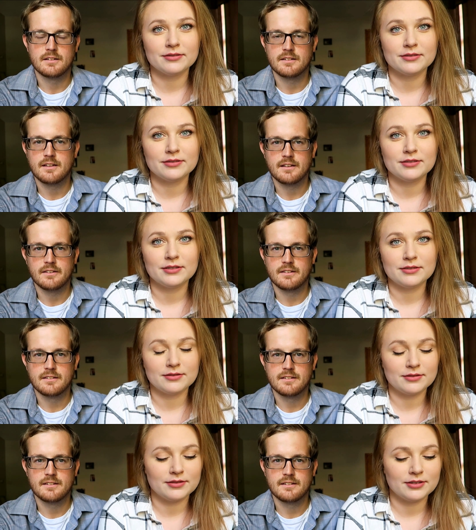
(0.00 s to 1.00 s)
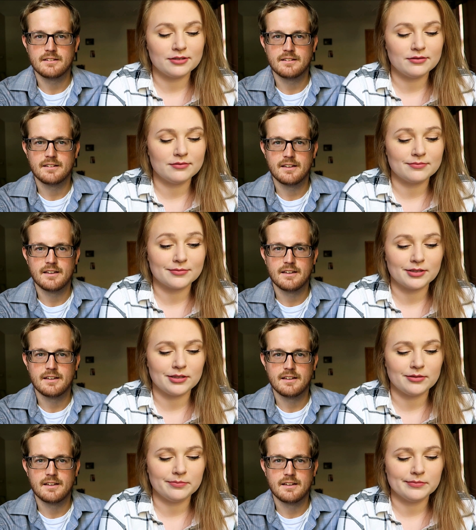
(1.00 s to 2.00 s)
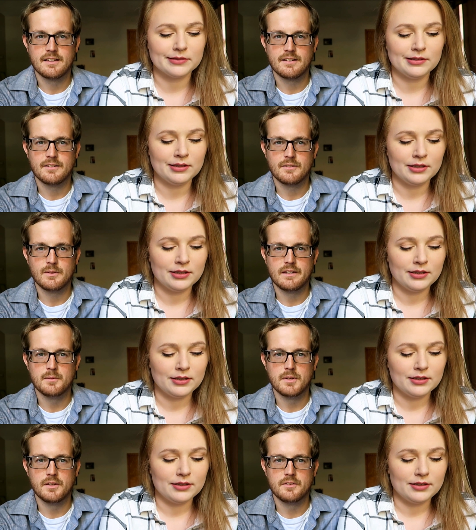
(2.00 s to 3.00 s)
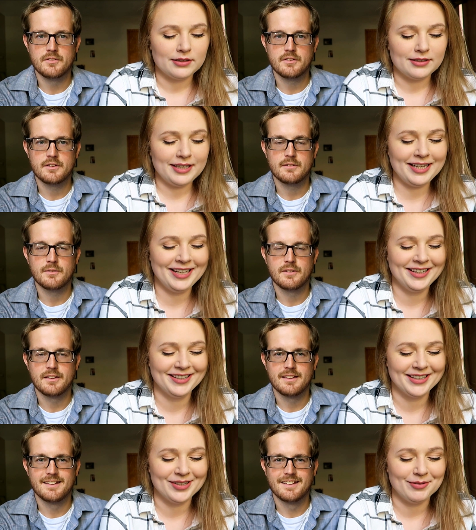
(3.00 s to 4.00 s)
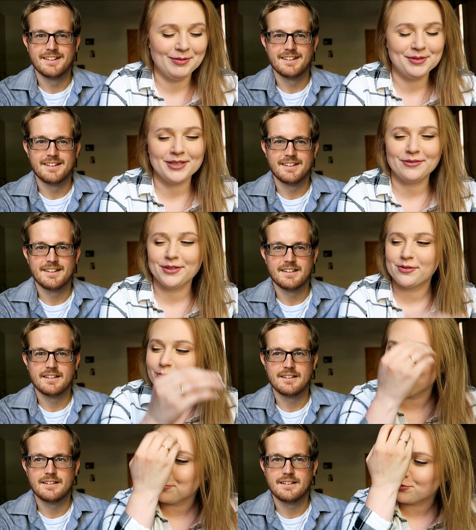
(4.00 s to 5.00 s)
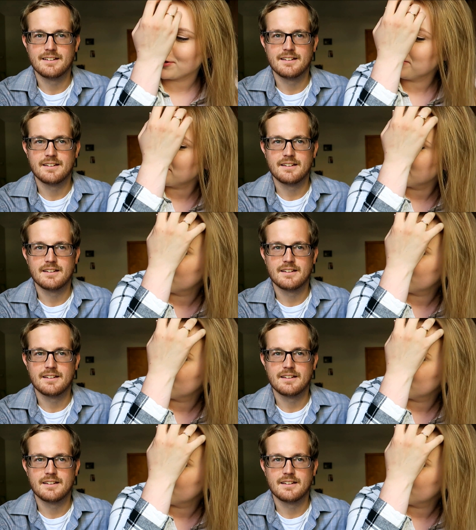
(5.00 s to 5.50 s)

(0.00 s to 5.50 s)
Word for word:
Speaker 1: Exactly.
Speaker 2: Okay.
Speaker 1: We need to build a tradition.
Speaker 2: When was our first road trip?